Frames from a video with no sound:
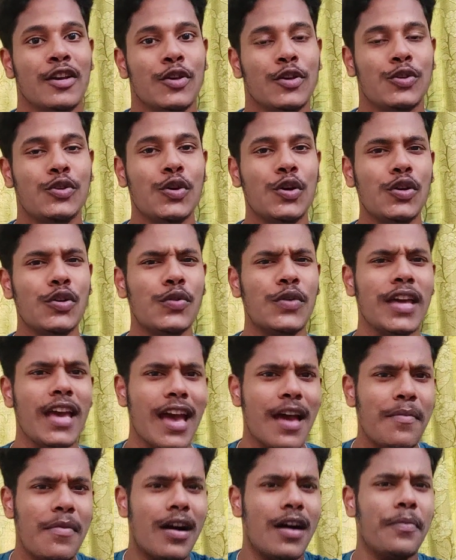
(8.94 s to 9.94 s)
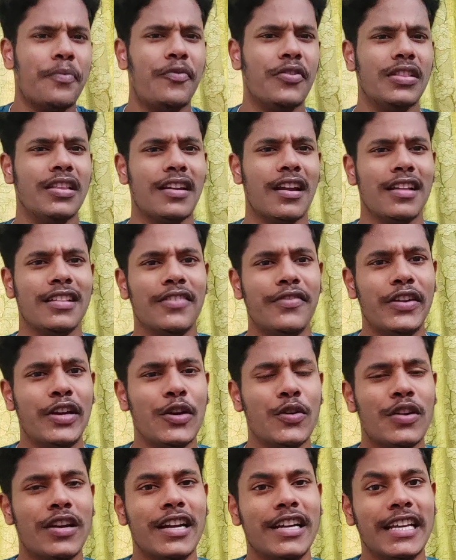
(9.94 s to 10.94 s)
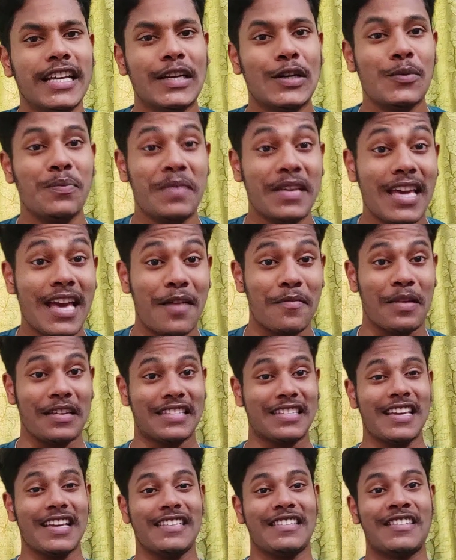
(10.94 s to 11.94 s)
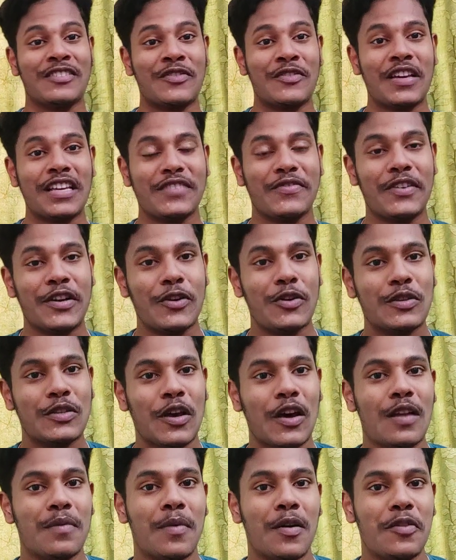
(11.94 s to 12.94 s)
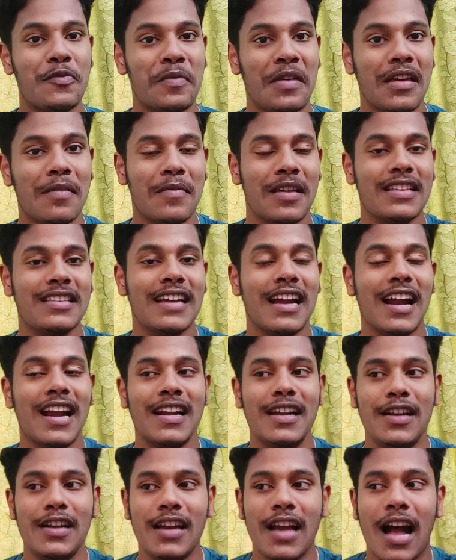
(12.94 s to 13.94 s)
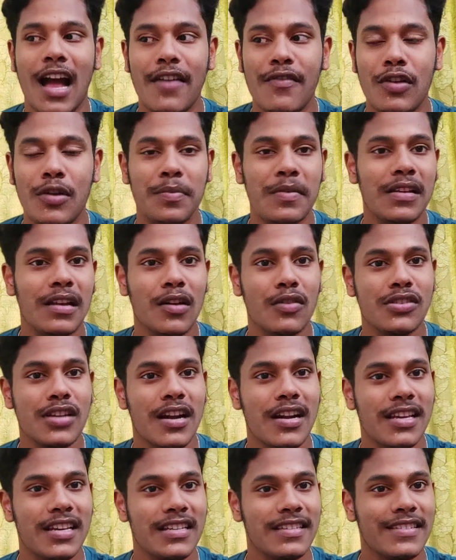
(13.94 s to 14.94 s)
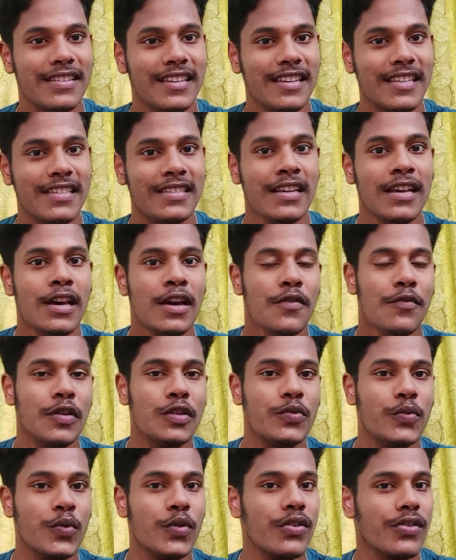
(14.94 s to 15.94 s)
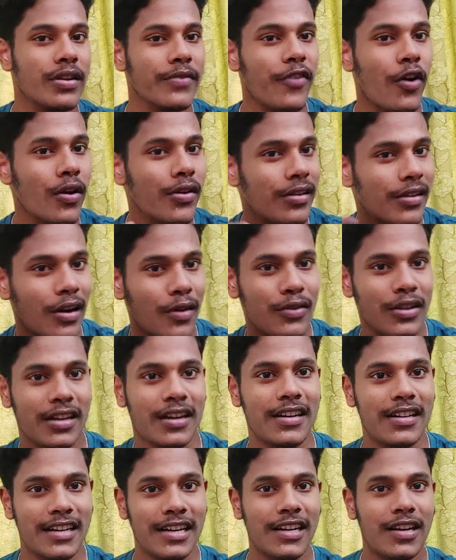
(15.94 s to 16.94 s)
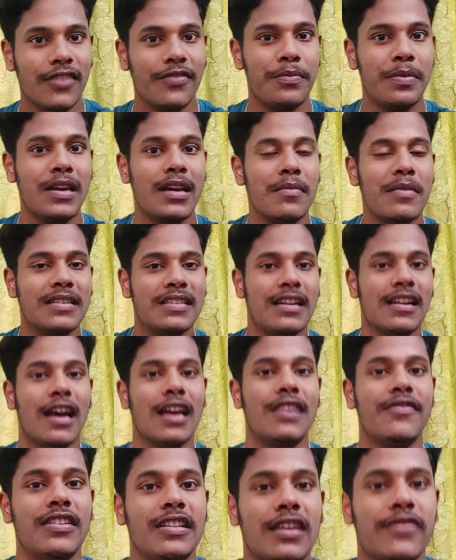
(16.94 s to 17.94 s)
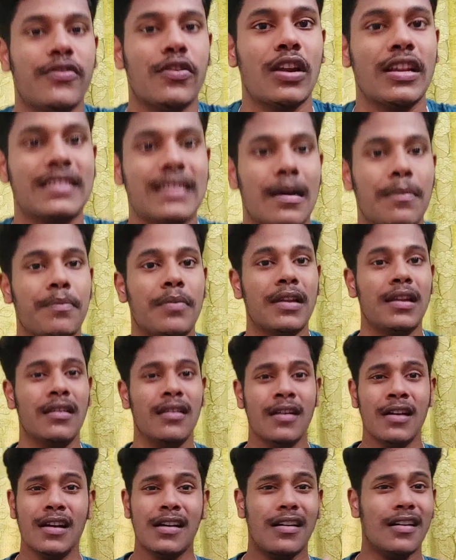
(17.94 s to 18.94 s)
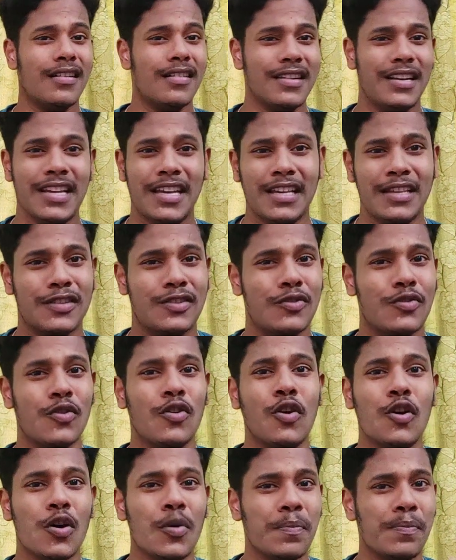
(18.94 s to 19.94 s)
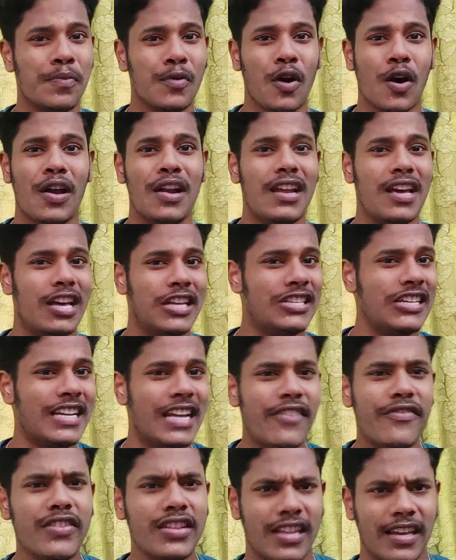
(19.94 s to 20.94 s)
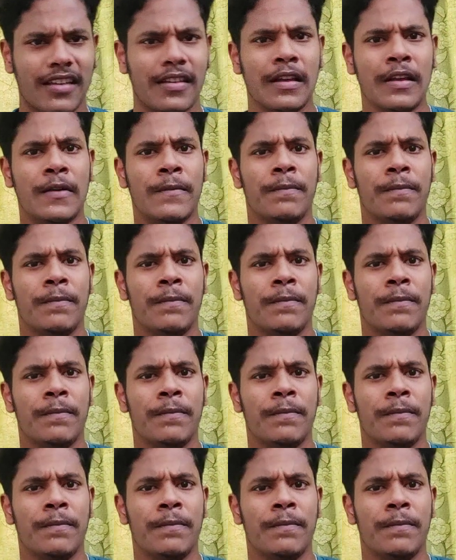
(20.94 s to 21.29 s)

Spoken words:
So today I am up with another video relating to BMS. Yes, today's video is all about BMS and I would be now starting a series which would revolve around the content of BMS and Ayurveda. For example, earnings, scope, college and everything.